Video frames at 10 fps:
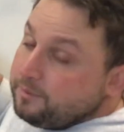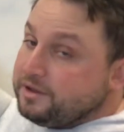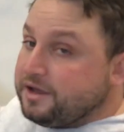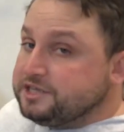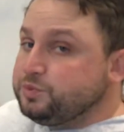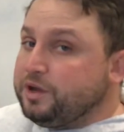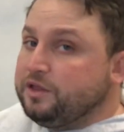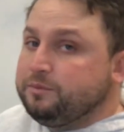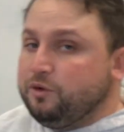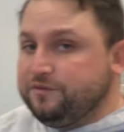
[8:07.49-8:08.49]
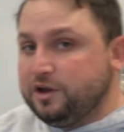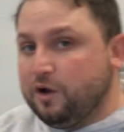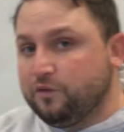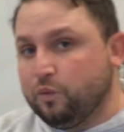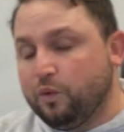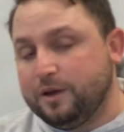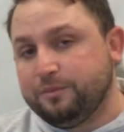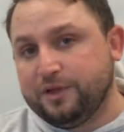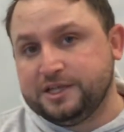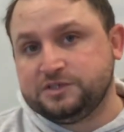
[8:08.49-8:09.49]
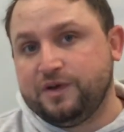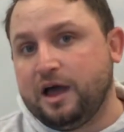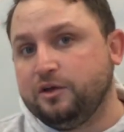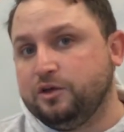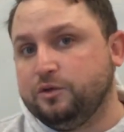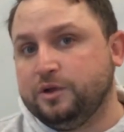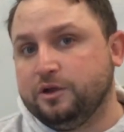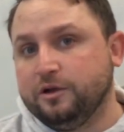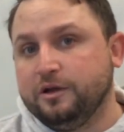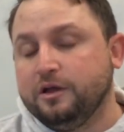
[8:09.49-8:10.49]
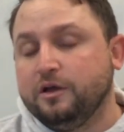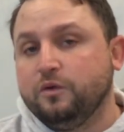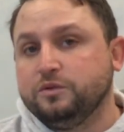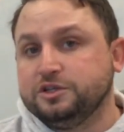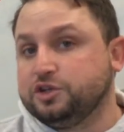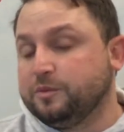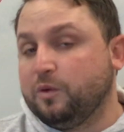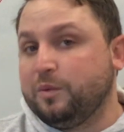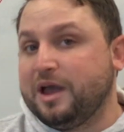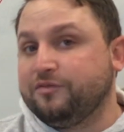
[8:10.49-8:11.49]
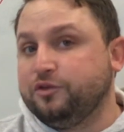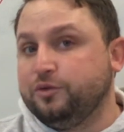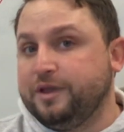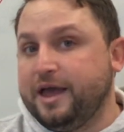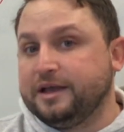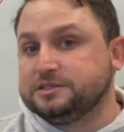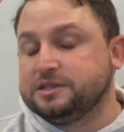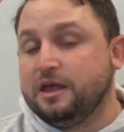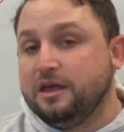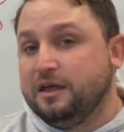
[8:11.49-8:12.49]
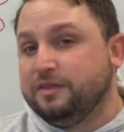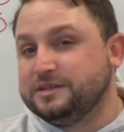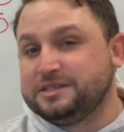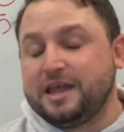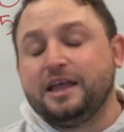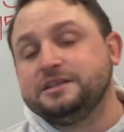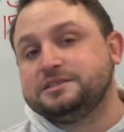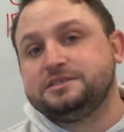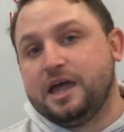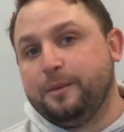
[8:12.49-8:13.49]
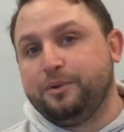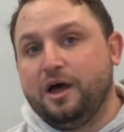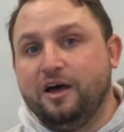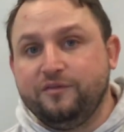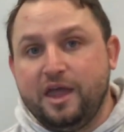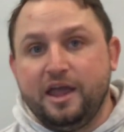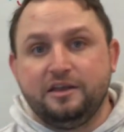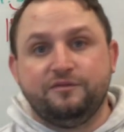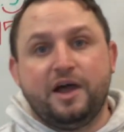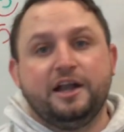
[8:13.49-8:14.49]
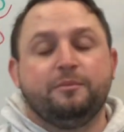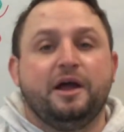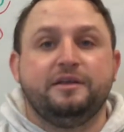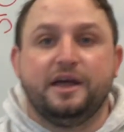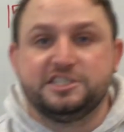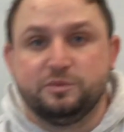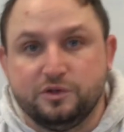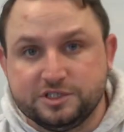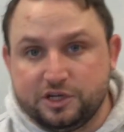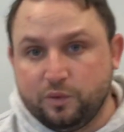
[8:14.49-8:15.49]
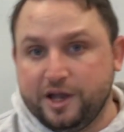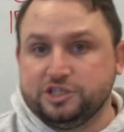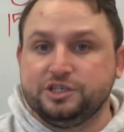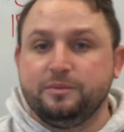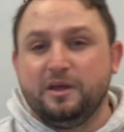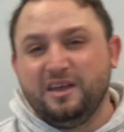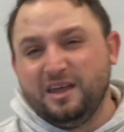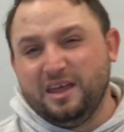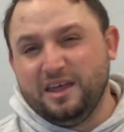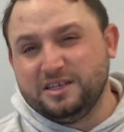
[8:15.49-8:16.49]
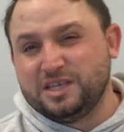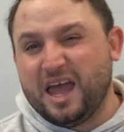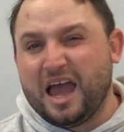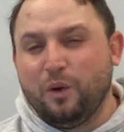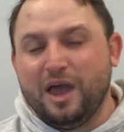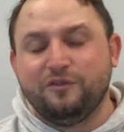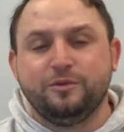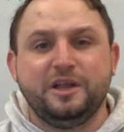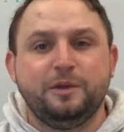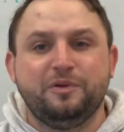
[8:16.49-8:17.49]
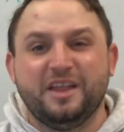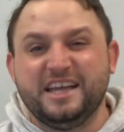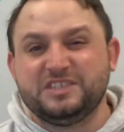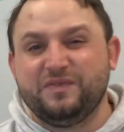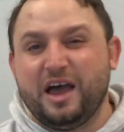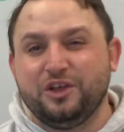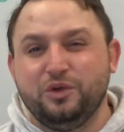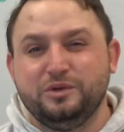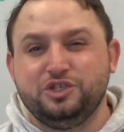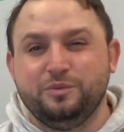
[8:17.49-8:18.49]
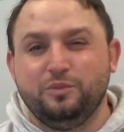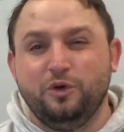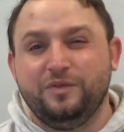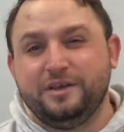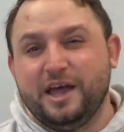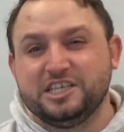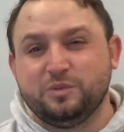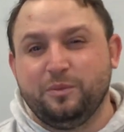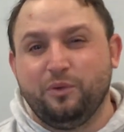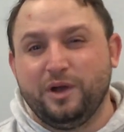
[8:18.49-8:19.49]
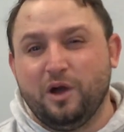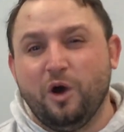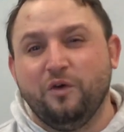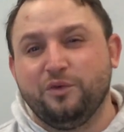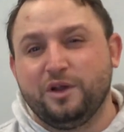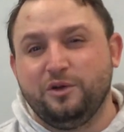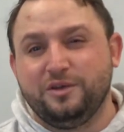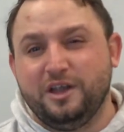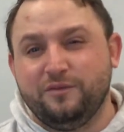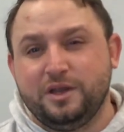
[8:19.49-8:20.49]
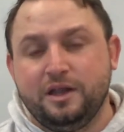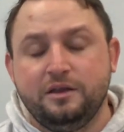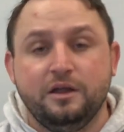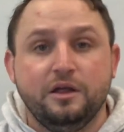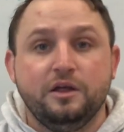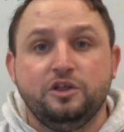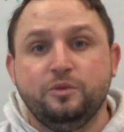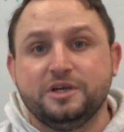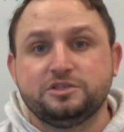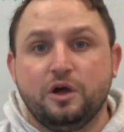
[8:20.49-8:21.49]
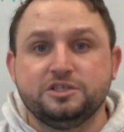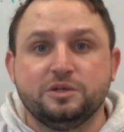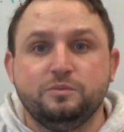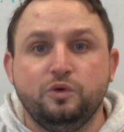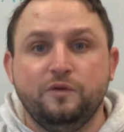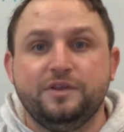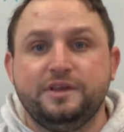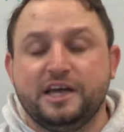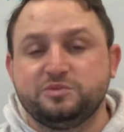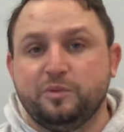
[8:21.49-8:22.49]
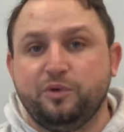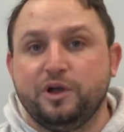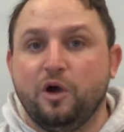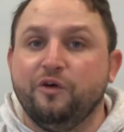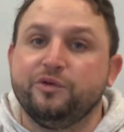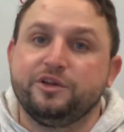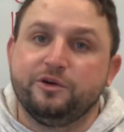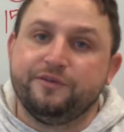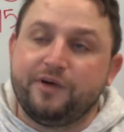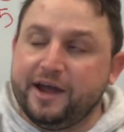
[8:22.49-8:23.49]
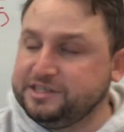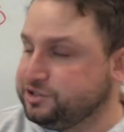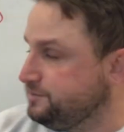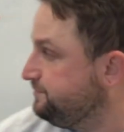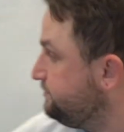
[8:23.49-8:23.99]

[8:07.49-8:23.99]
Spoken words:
And because we only moved it over one place value here, we'll determine what we have to do next. The second step of a dividing by decimals equation is however many place values you move the decimal point over in your dividend, you must also move the decimal point over in your divisor.